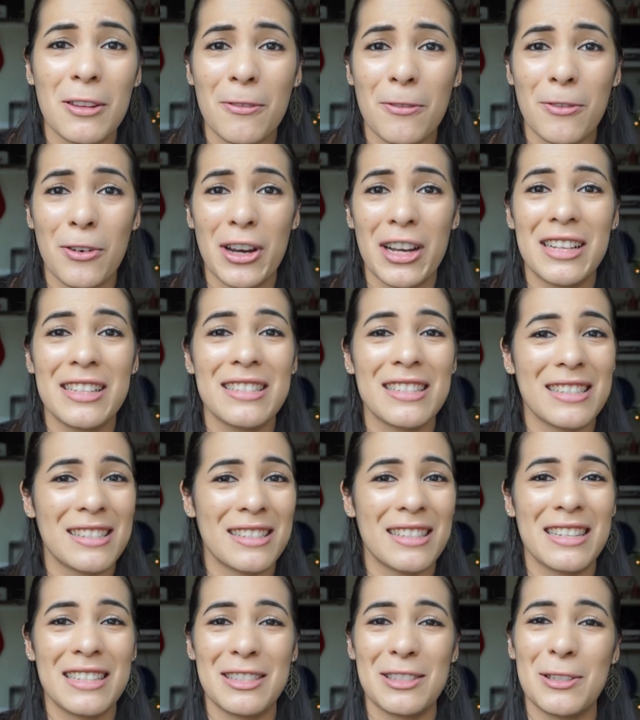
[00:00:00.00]
other
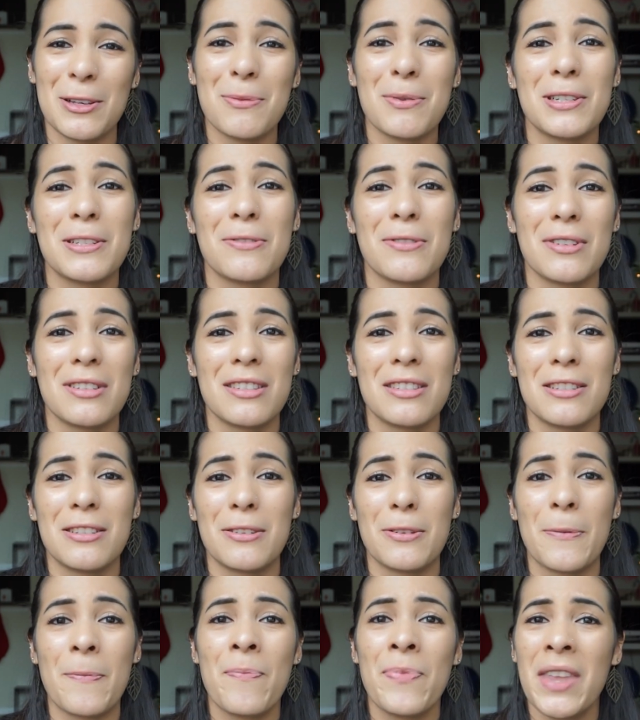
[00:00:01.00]
friends, it's so much fun
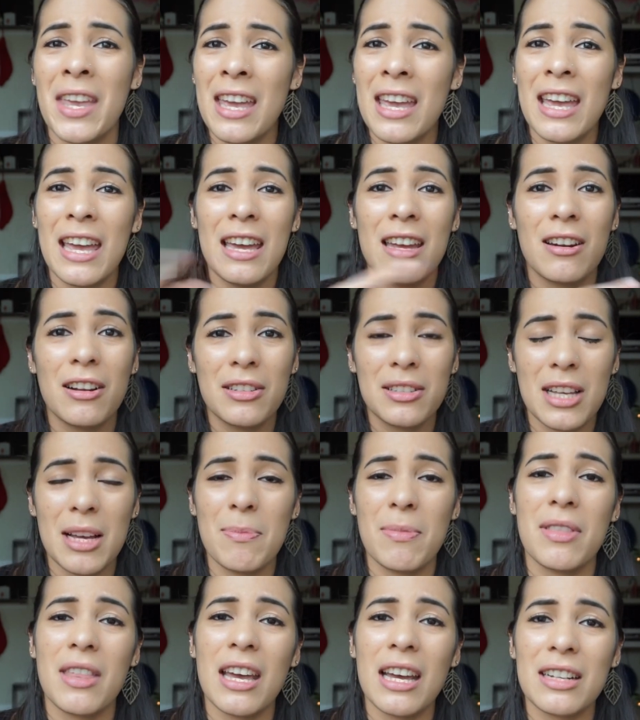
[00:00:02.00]
too. And on
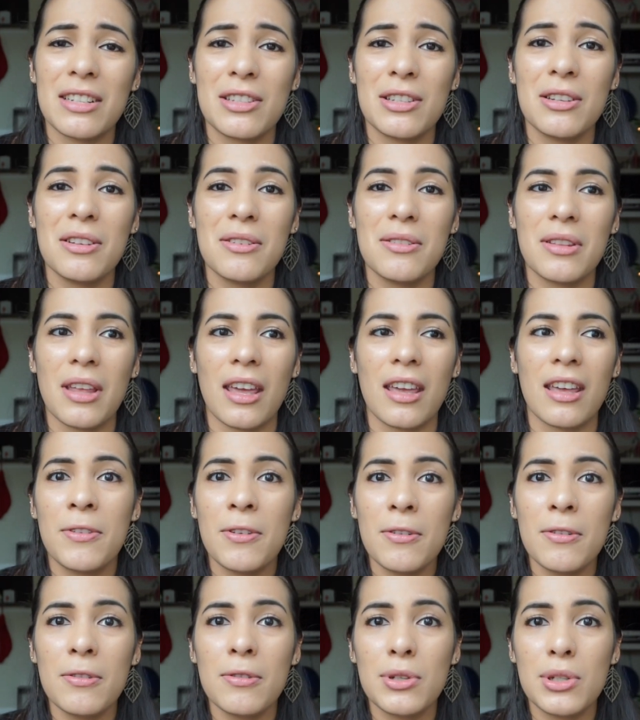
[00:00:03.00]
top of that too, like if
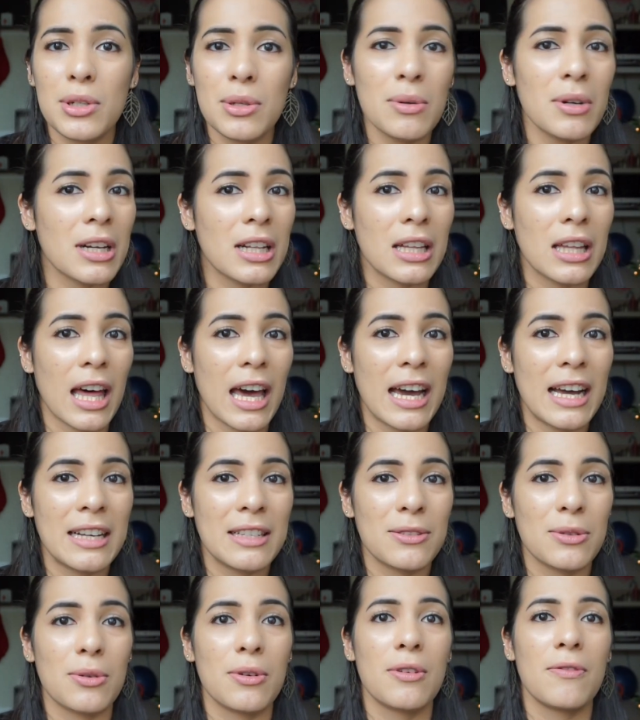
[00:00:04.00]
you do a
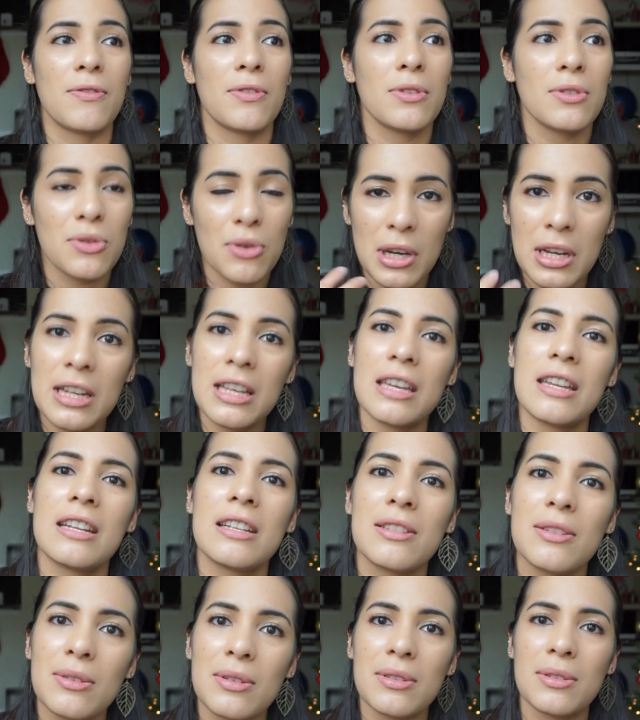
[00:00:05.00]
class or if you're trying to get
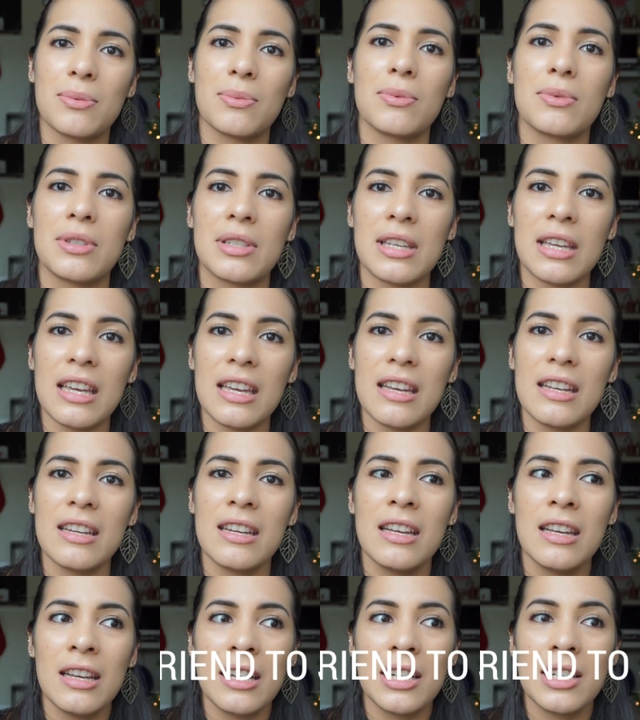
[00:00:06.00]
into this
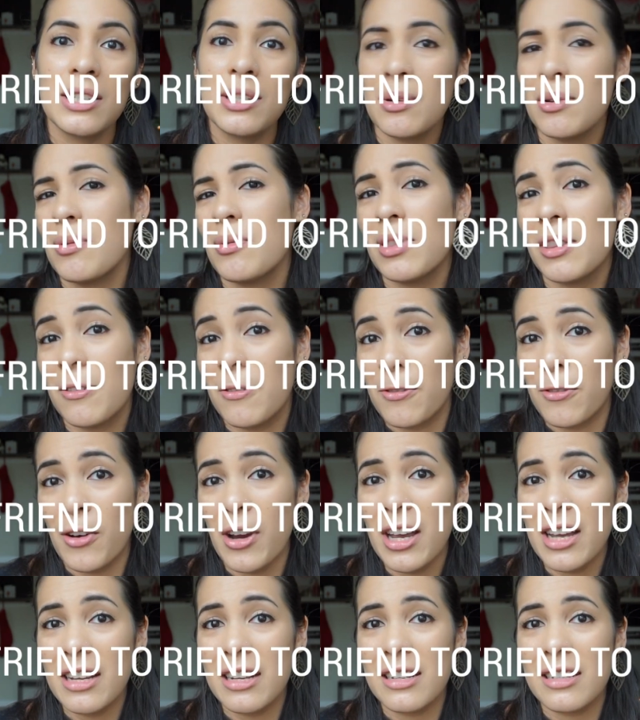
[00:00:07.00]
routine, do it with a
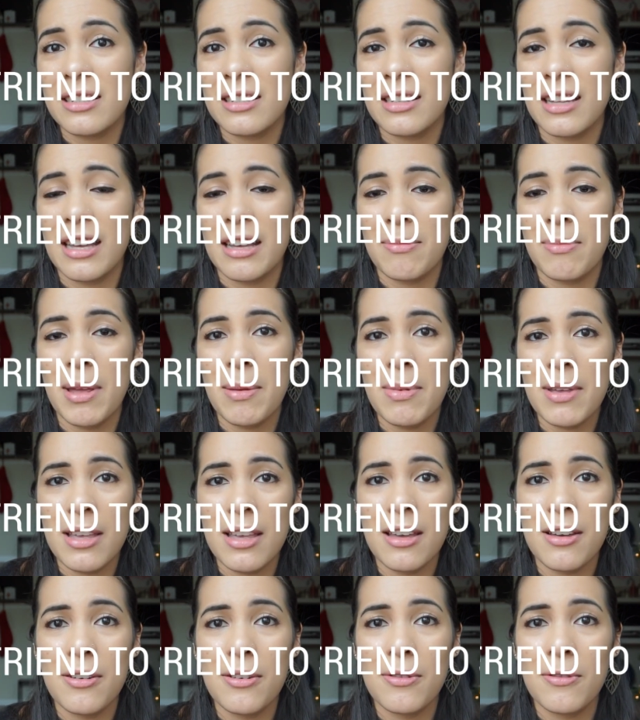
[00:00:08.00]
friend. Like maybe
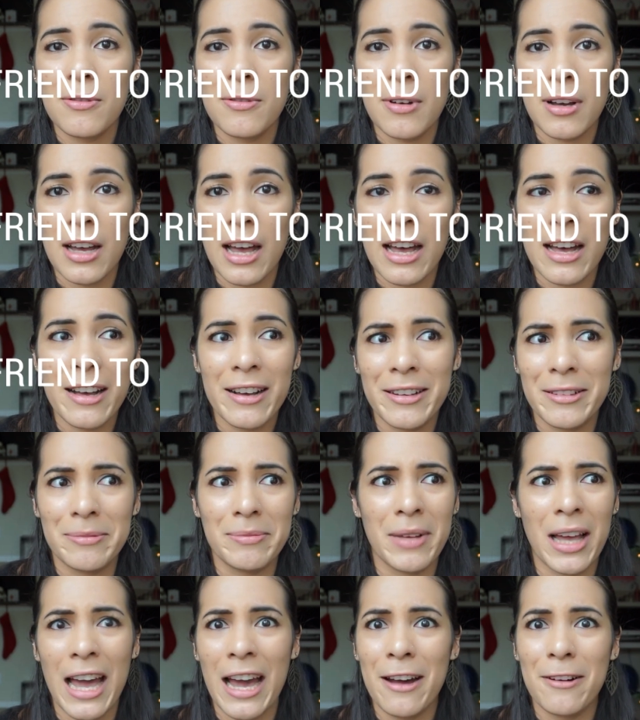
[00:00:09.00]
you
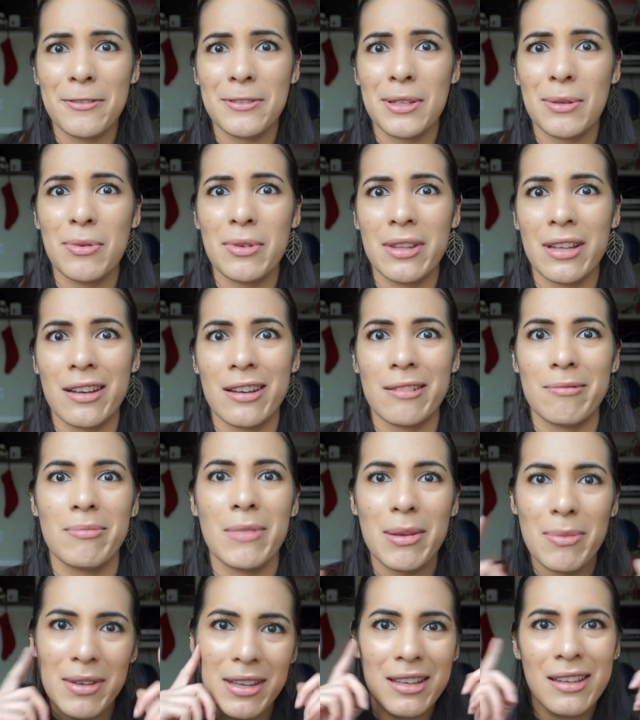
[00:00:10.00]
have someone that
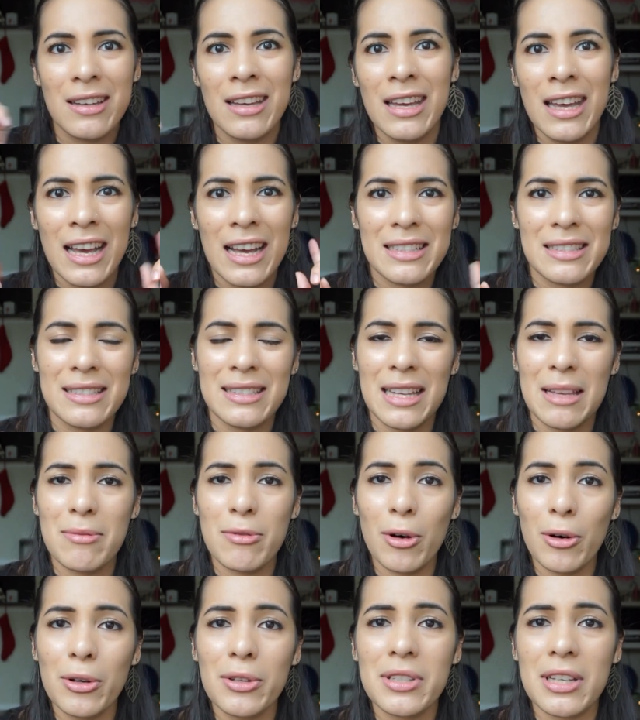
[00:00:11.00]
maybe has the
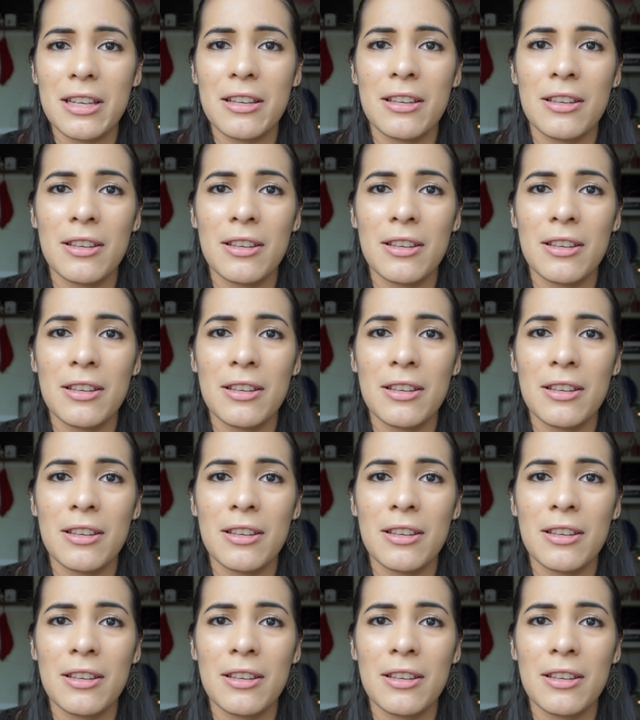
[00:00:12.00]
same goals